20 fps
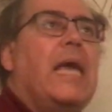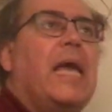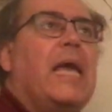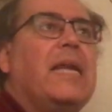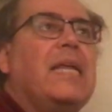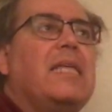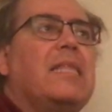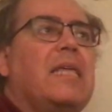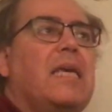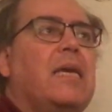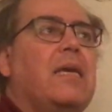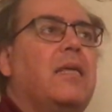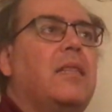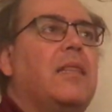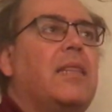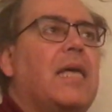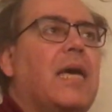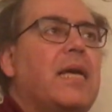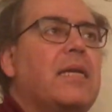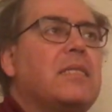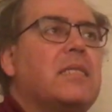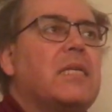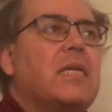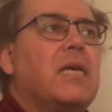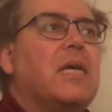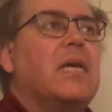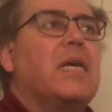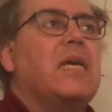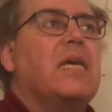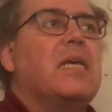anything that
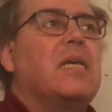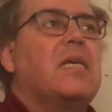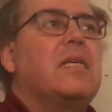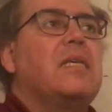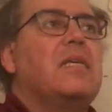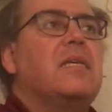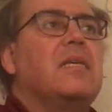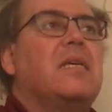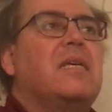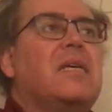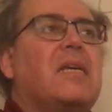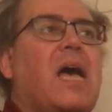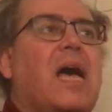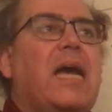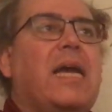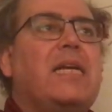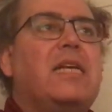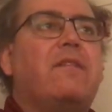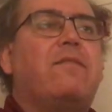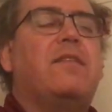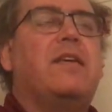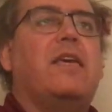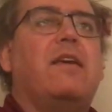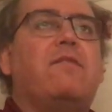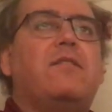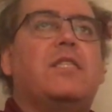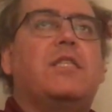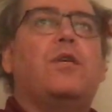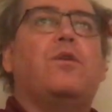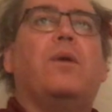kind of
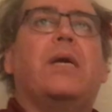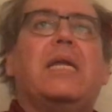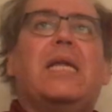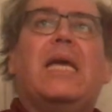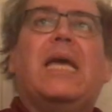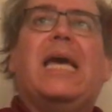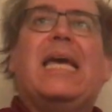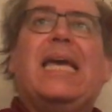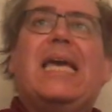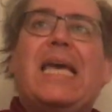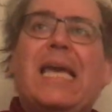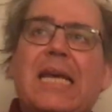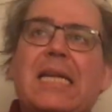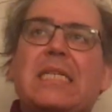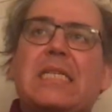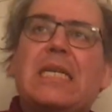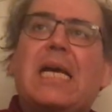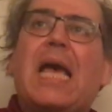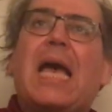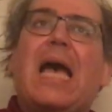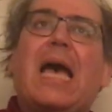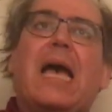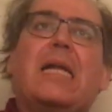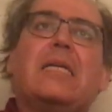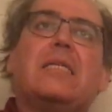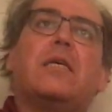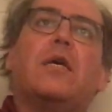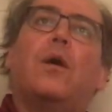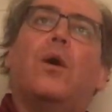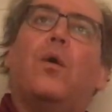gives you a, a hint
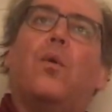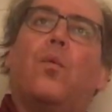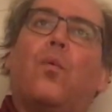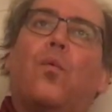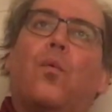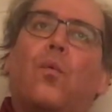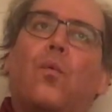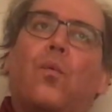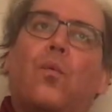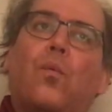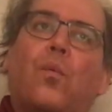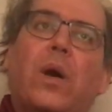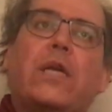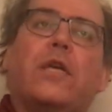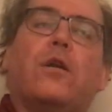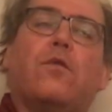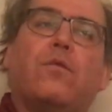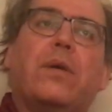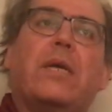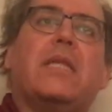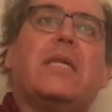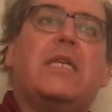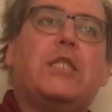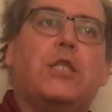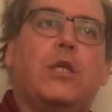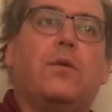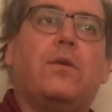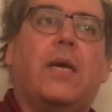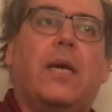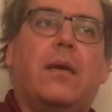at what you're really
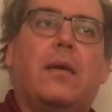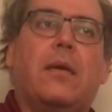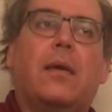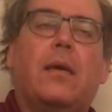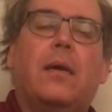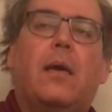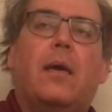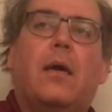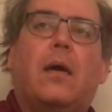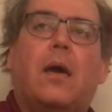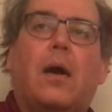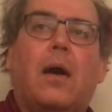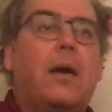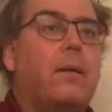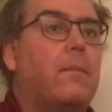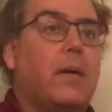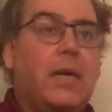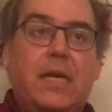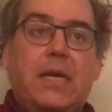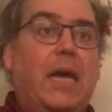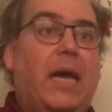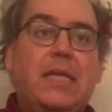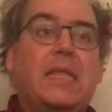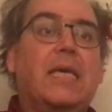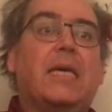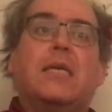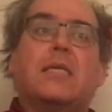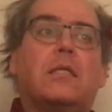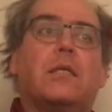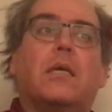doing, uh, I
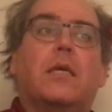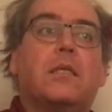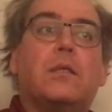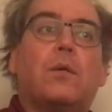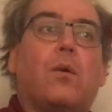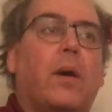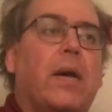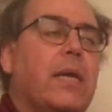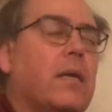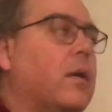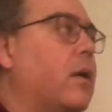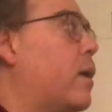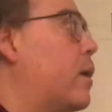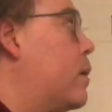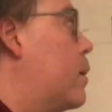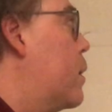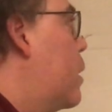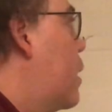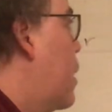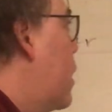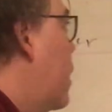think is, is quite good.